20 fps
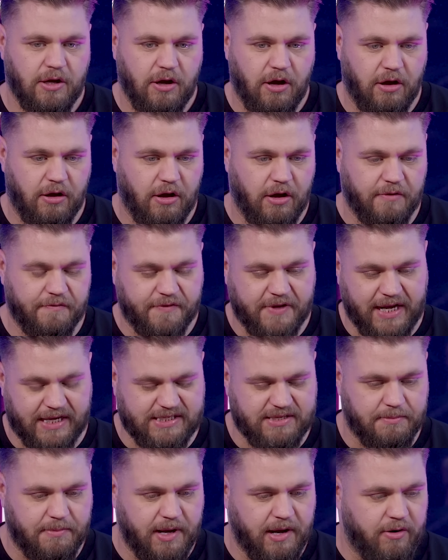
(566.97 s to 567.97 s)
uh, of
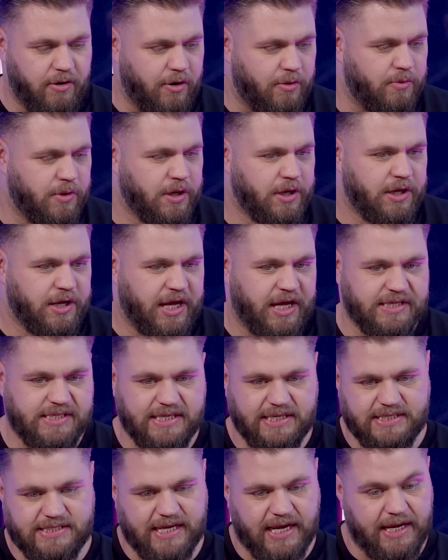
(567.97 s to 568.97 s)
Casemiro. Is
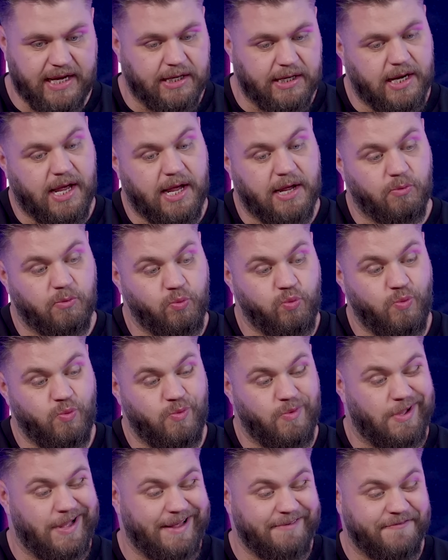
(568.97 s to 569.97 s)
he saying like?
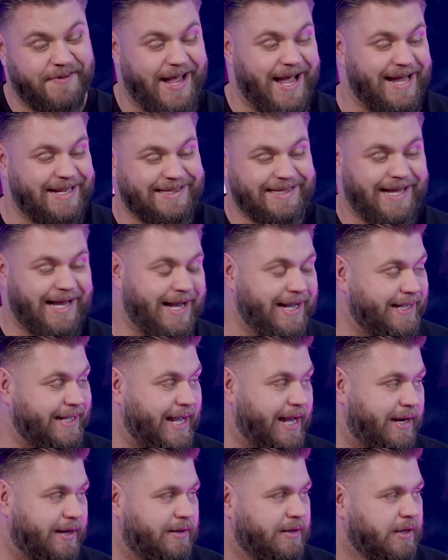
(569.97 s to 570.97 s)
If I had that
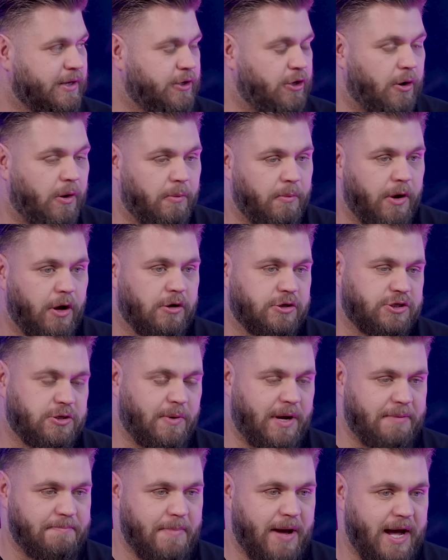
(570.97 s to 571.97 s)
again, you know, and we
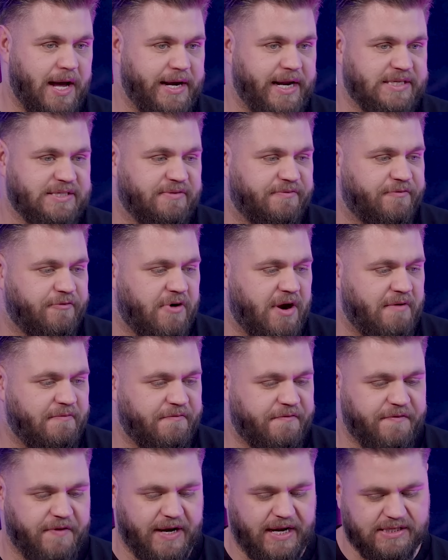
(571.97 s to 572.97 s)
also had Martinez and
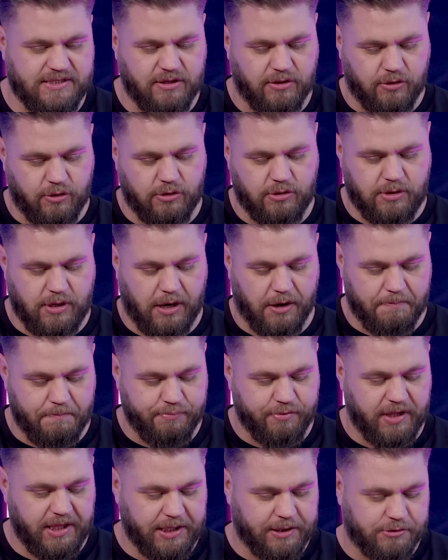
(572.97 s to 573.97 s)
Varane fit. That's a, a
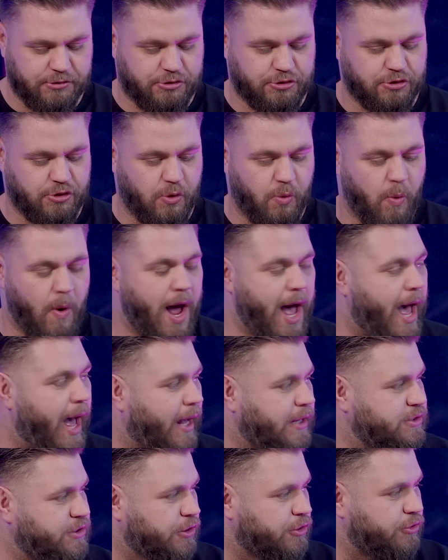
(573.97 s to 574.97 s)
brilliant
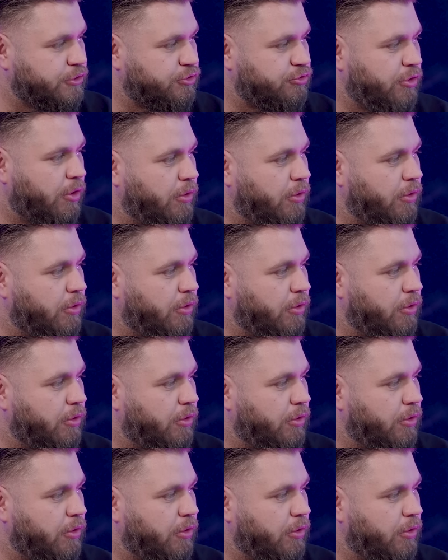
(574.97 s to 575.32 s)
square to. Yeah, I think